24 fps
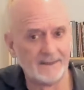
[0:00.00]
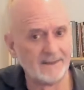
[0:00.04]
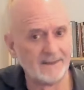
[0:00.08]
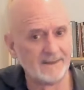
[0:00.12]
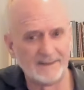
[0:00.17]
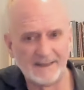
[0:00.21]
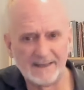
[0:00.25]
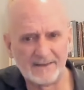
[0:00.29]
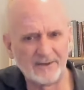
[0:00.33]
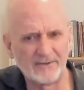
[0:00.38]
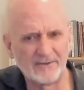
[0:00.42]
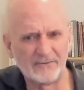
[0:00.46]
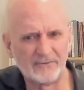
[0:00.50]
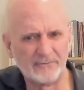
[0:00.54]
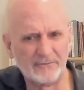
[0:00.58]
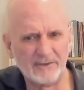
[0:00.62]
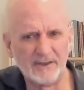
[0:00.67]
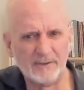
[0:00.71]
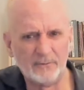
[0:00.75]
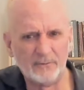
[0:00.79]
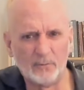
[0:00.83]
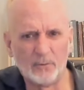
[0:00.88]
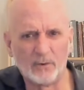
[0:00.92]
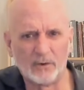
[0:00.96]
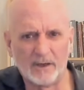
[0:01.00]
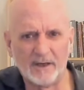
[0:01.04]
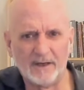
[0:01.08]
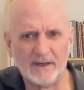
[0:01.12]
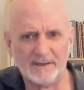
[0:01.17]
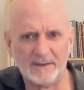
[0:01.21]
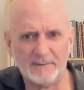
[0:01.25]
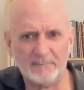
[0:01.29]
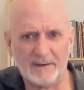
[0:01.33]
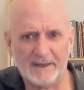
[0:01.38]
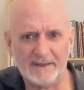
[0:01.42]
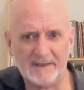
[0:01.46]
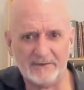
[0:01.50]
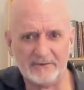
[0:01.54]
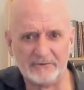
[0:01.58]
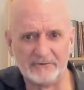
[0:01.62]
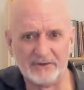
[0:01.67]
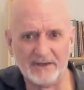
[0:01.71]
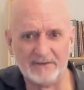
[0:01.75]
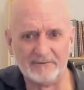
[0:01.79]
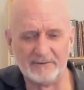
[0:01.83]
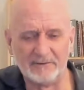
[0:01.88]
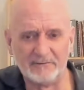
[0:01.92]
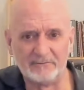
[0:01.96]
that doesn't really work on the minor
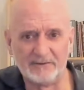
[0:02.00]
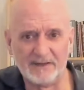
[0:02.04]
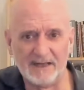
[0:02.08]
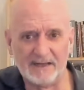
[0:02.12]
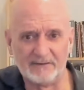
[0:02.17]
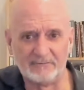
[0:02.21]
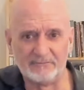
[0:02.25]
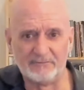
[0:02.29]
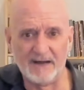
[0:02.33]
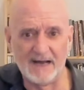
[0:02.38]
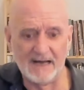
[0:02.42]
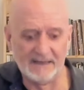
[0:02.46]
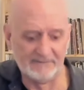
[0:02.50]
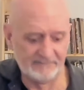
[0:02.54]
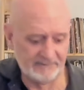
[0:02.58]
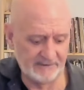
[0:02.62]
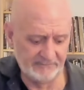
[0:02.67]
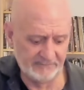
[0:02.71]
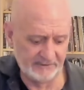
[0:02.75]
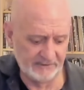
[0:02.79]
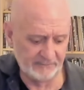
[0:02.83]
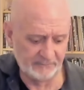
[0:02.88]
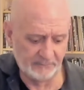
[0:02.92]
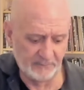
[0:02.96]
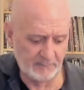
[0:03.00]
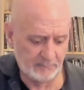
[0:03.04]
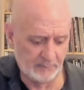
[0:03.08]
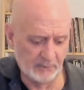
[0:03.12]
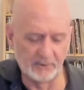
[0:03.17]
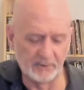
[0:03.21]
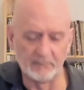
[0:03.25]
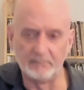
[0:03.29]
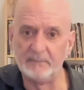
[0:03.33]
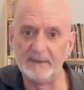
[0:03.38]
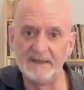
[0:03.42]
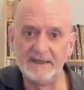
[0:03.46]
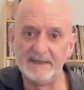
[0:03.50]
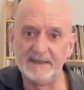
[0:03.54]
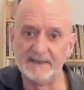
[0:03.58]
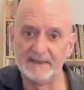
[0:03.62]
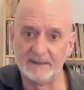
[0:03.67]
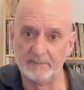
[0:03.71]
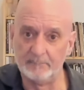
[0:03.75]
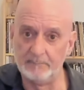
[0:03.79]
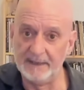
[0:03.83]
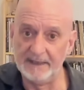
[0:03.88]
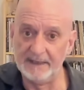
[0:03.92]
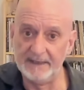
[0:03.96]
7 flat 5. Even if we put a B in
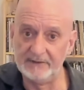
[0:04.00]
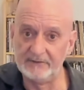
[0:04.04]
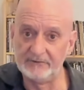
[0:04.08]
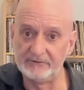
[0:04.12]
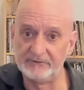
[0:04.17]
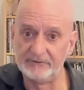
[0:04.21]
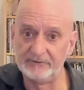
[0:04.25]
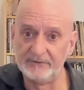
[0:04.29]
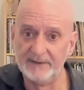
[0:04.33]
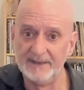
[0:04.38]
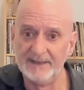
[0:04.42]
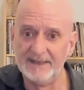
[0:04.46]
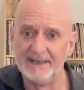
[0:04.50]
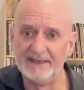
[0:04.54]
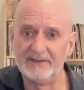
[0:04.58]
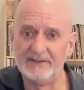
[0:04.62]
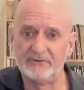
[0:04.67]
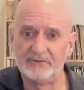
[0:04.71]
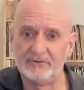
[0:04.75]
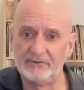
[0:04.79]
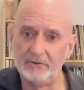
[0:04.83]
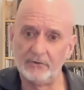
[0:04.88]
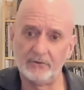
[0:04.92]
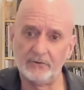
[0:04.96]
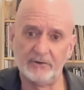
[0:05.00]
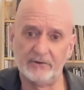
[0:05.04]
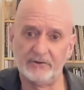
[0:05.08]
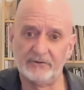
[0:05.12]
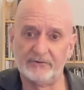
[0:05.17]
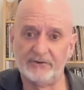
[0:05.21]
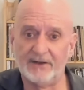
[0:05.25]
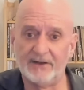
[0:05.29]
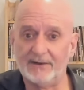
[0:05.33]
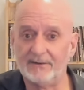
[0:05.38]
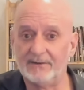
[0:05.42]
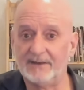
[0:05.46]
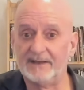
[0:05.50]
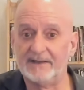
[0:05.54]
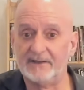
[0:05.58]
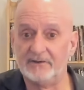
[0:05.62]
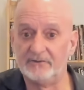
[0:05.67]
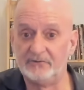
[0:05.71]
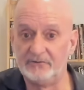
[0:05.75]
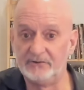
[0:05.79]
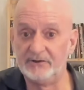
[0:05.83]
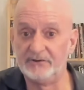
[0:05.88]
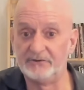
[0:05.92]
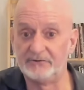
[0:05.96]
the bass, it's still going to sound like a
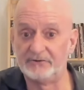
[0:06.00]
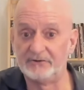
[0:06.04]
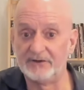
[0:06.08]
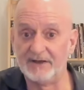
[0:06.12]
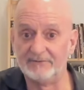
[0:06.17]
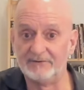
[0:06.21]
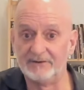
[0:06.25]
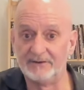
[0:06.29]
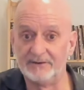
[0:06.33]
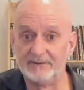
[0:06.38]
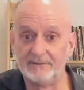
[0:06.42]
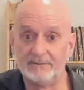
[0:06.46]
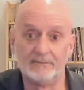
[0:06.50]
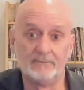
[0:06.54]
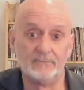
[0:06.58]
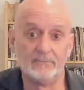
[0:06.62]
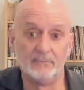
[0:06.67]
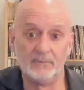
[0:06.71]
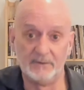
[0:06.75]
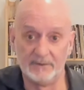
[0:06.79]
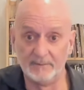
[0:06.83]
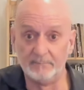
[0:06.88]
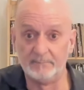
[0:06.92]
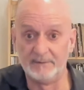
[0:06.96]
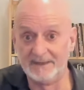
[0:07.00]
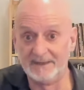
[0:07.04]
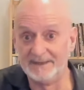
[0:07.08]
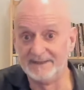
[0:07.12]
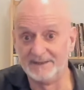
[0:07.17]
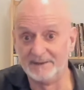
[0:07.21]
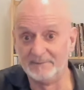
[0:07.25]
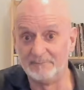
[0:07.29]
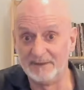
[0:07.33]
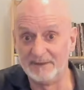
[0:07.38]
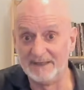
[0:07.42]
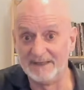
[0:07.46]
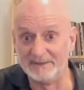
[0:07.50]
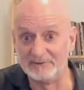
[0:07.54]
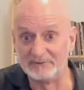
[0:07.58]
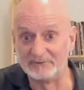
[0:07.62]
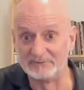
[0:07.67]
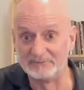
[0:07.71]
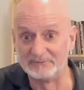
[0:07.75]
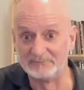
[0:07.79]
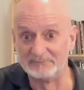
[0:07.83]
G7 with a B in the bass.